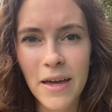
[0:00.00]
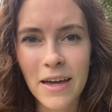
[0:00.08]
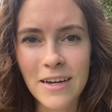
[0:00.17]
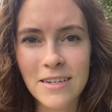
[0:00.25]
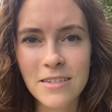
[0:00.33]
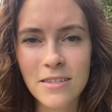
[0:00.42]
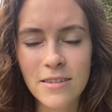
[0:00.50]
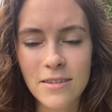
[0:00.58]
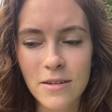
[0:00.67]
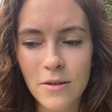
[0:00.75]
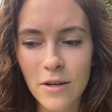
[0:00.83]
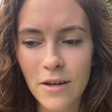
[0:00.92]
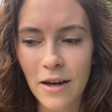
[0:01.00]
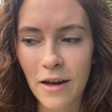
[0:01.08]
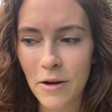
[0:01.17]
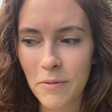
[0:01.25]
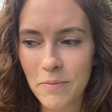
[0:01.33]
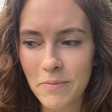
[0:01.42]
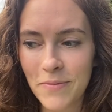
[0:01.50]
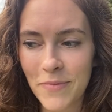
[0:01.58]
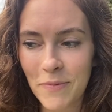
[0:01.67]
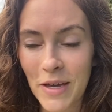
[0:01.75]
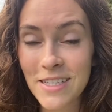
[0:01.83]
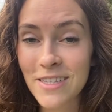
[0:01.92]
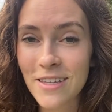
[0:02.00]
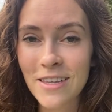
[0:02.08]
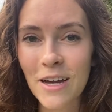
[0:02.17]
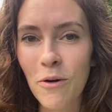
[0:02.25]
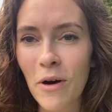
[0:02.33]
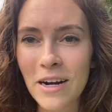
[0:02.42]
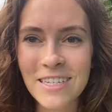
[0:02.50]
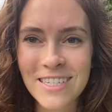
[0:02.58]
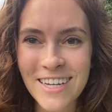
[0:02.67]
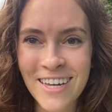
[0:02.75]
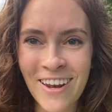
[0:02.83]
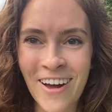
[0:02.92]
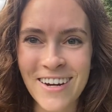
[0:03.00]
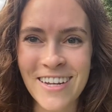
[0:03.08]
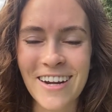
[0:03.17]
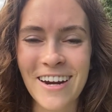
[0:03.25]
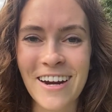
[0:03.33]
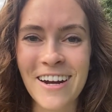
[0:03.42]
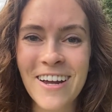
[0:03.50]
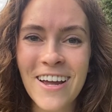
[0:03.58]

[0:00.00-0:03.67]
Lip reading: And basically I wanted to get on here